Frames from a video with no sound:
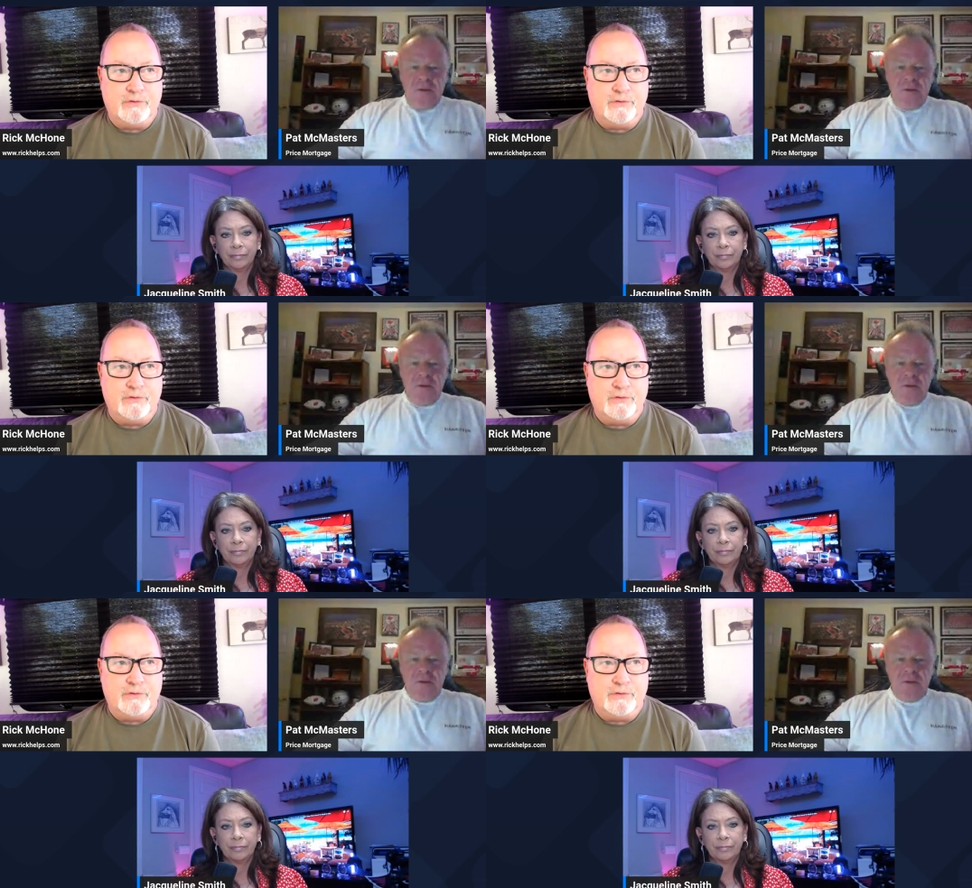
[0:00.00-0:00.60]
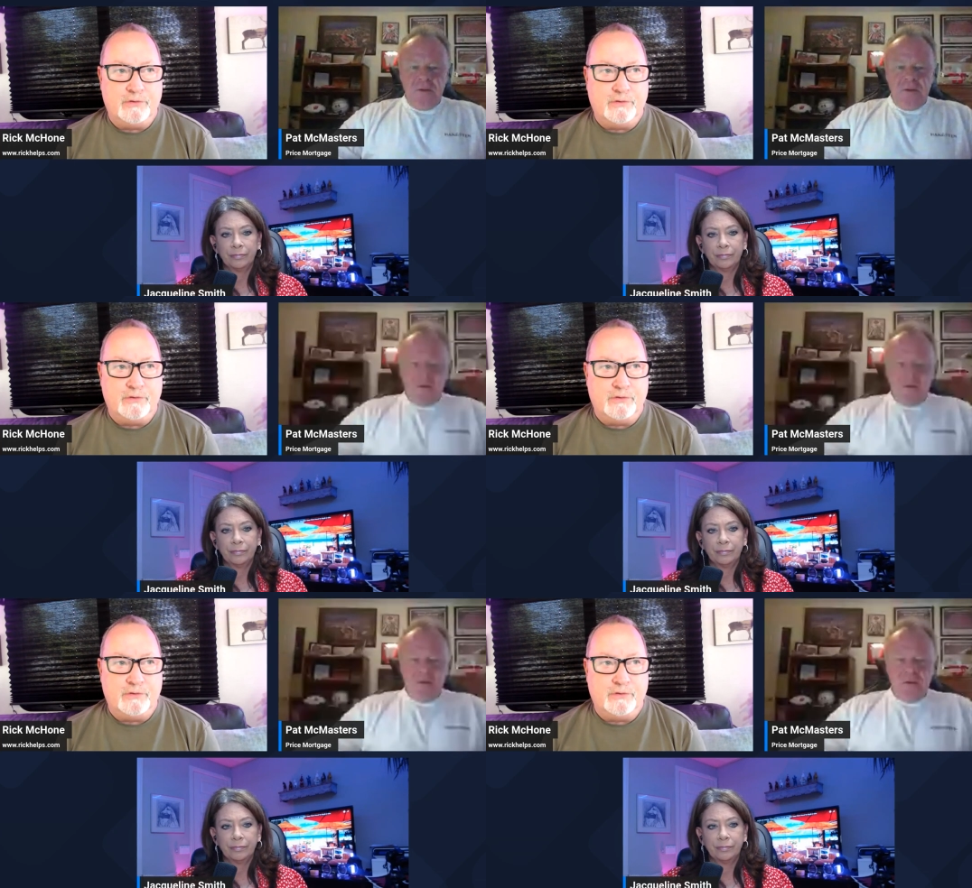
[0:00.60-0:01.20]
Speaker 1: that we're
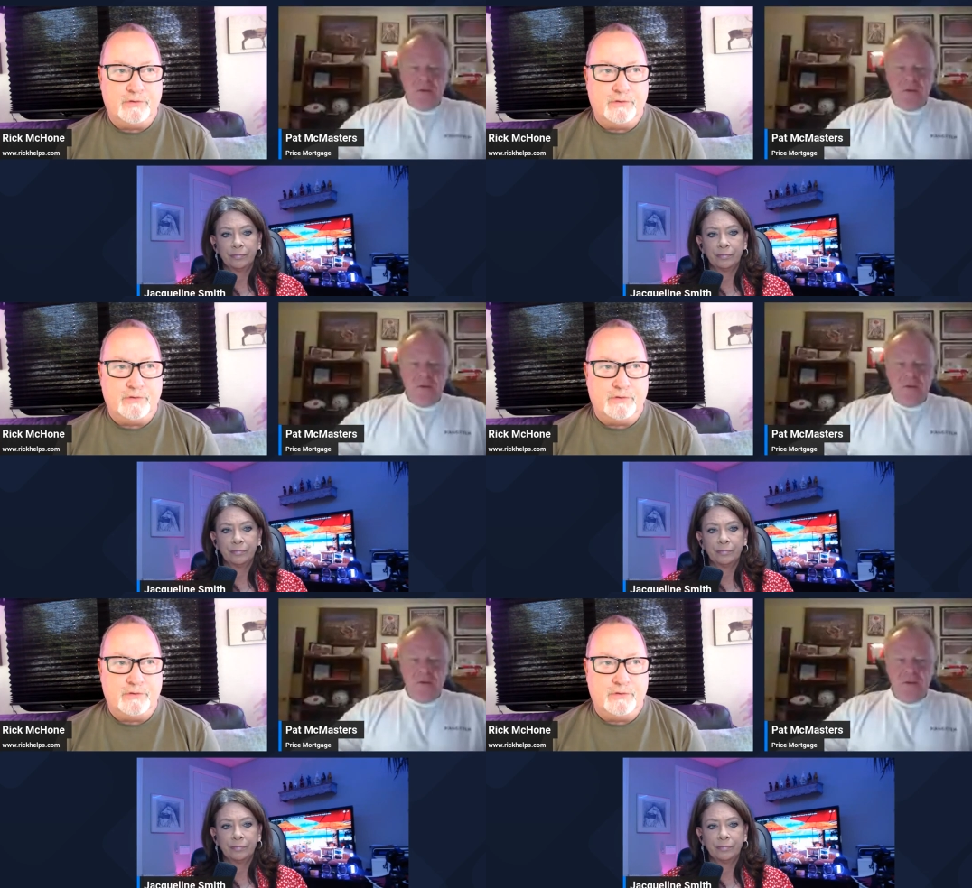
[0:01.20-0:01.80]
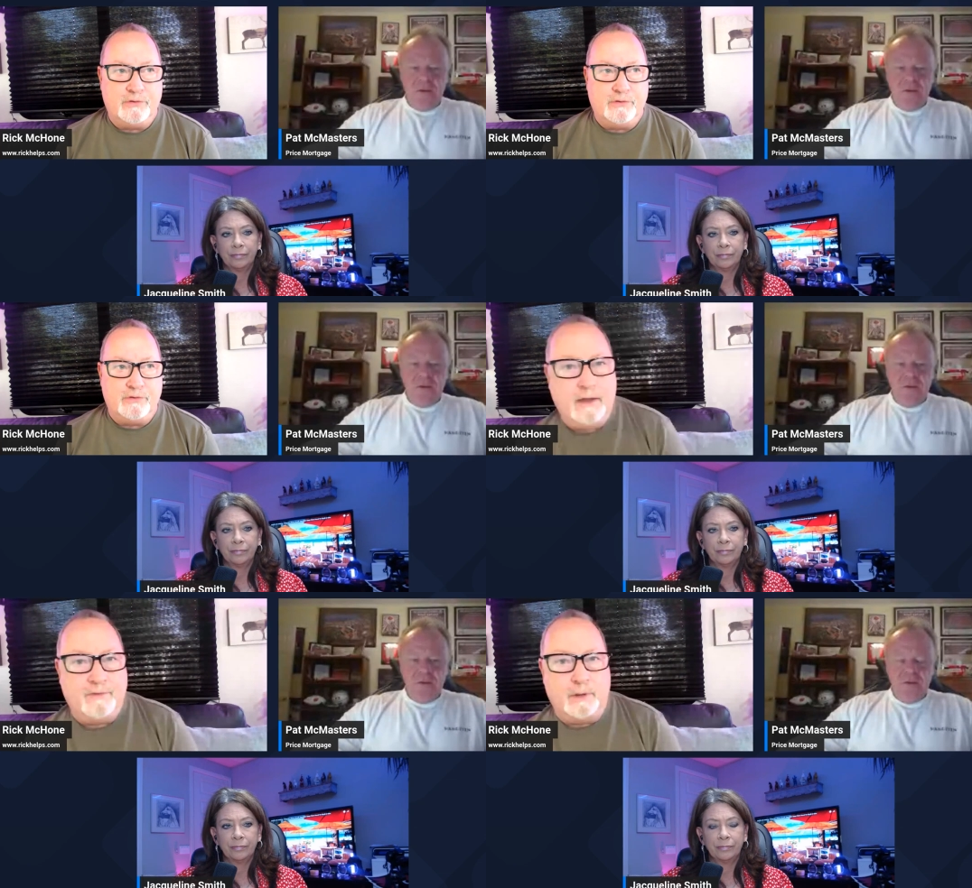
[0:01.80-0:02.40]
about to see a big
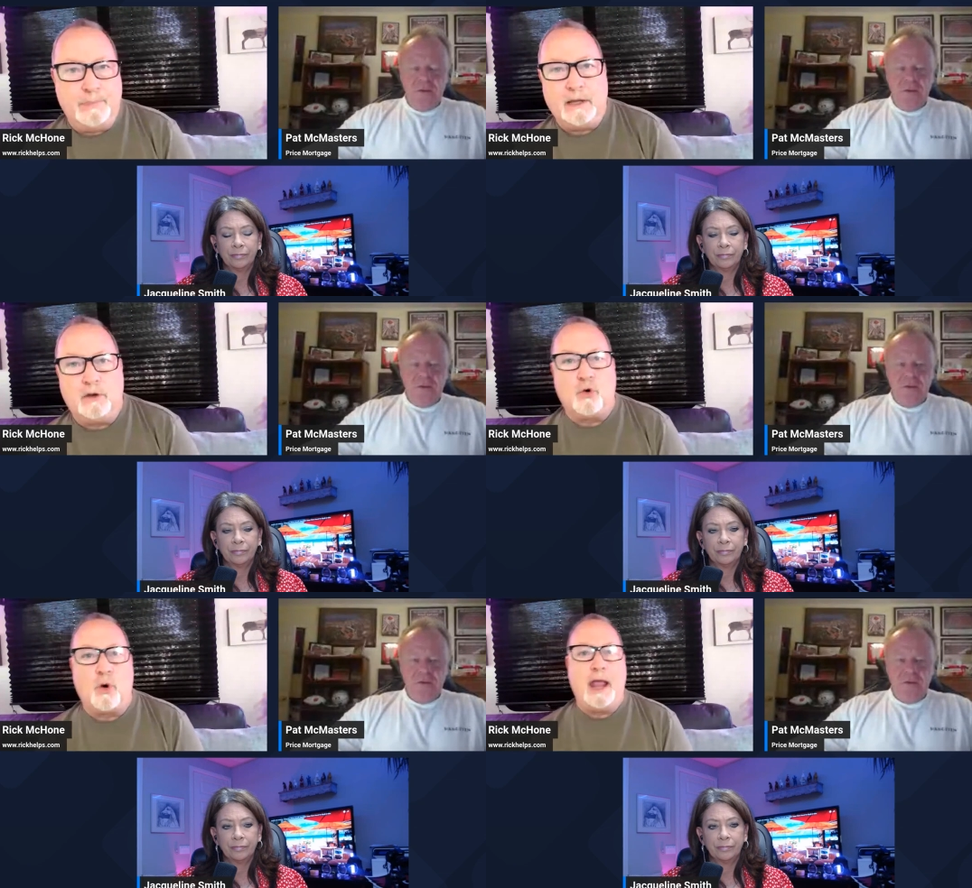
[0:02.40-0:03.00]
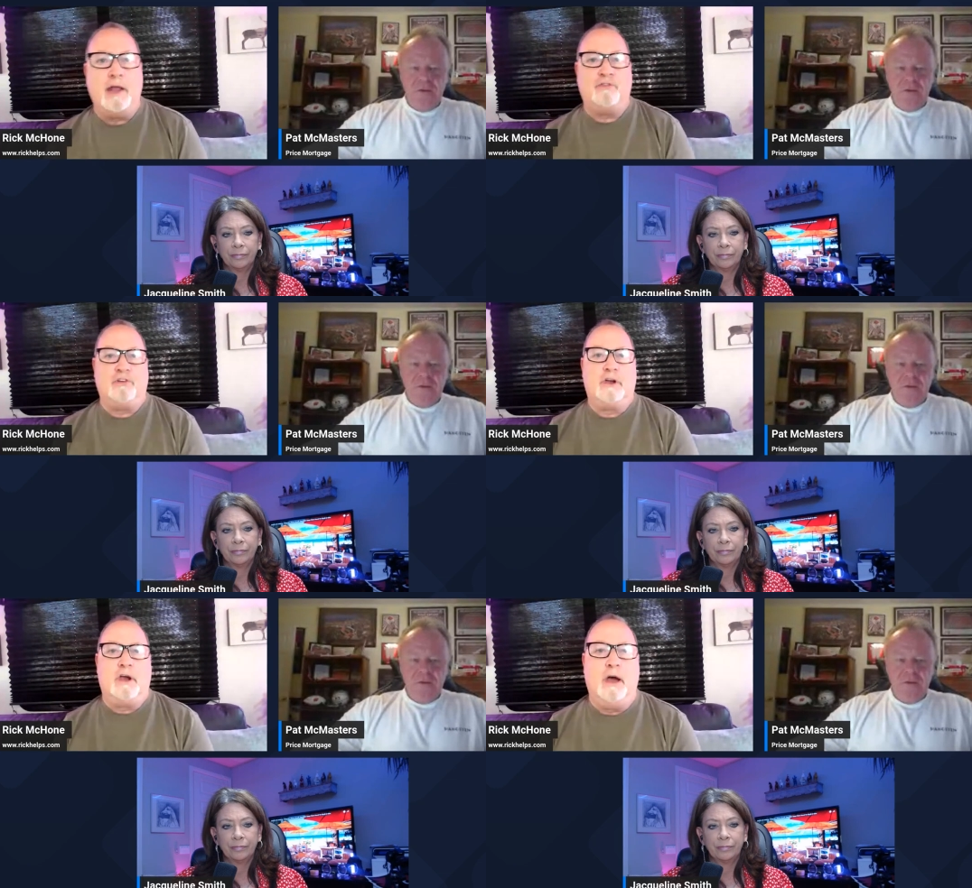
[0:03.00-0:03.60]
wave and a big
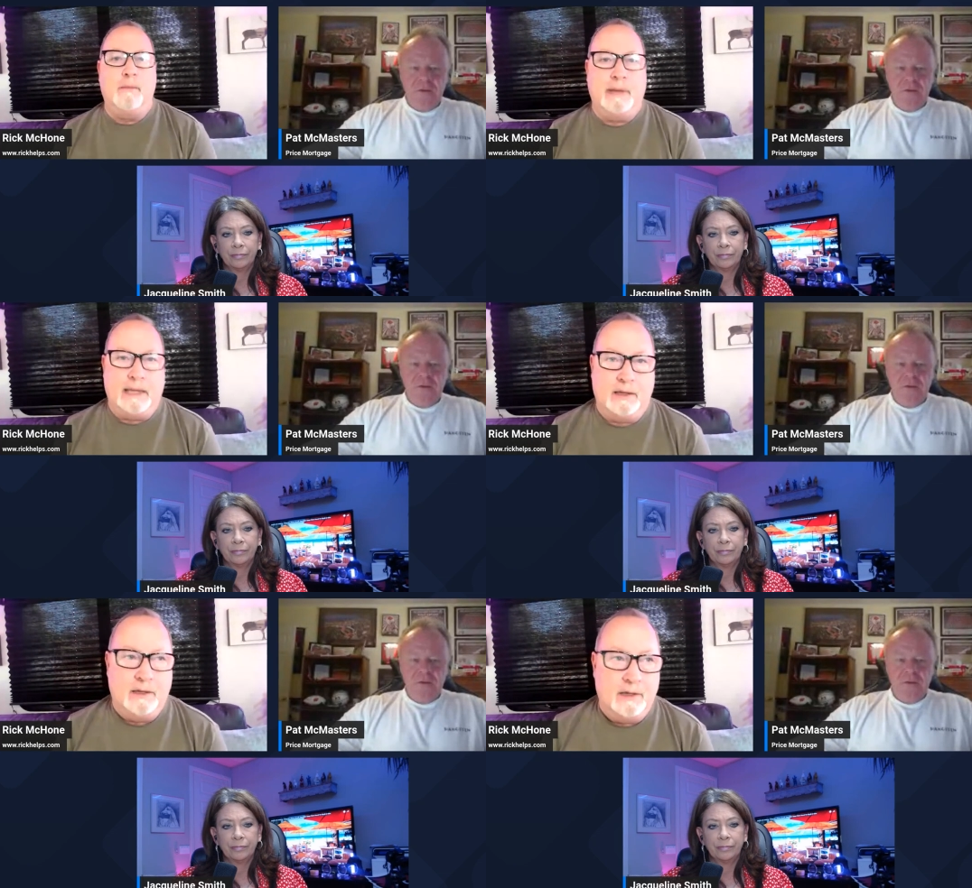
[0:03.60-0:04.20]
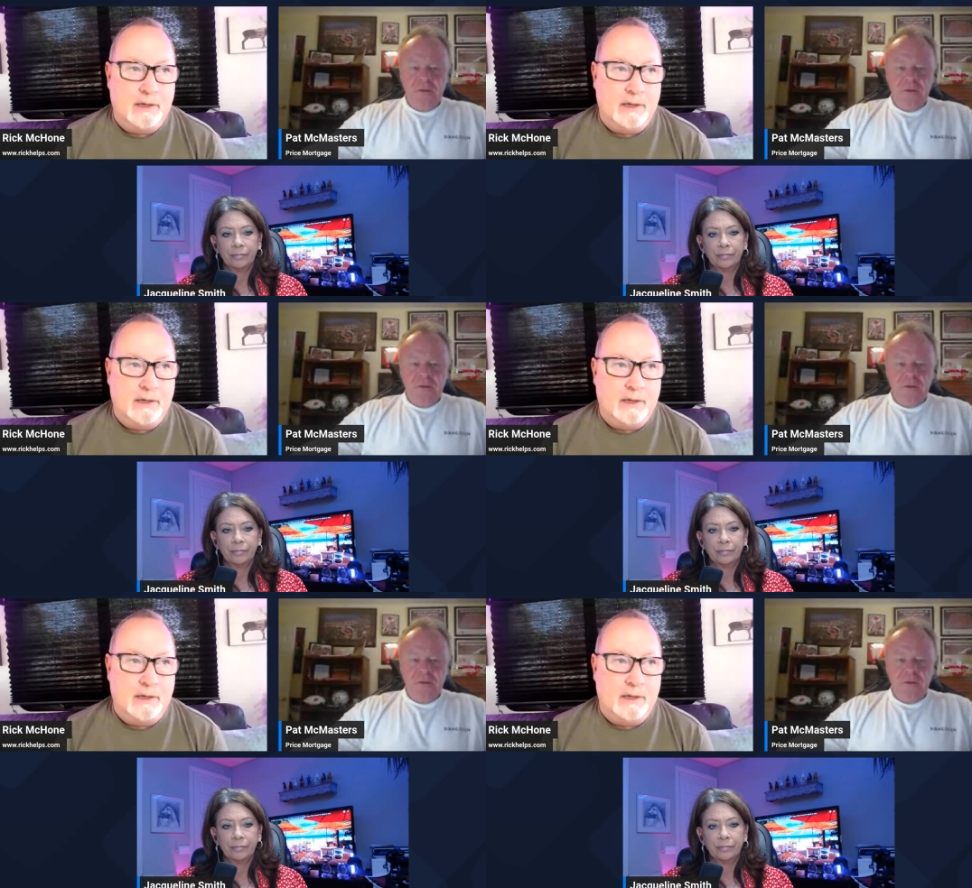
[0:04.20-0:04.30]
crash coming,